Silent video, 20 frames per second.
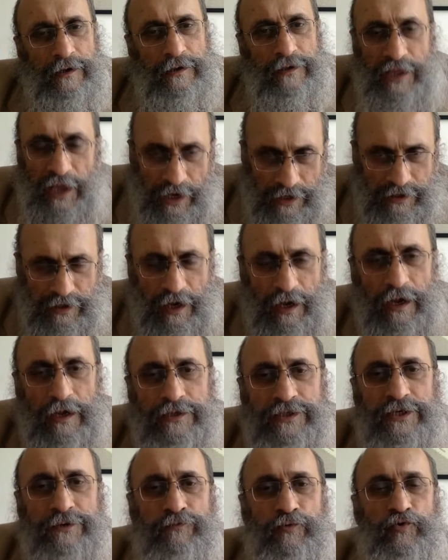that
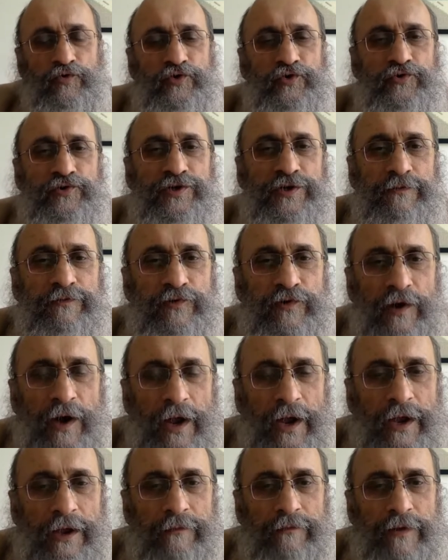are supposed to
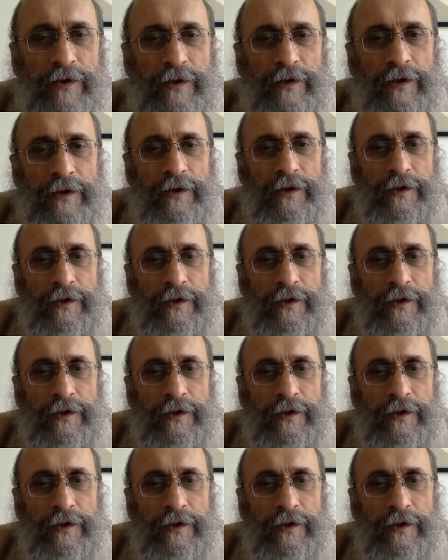subscribe,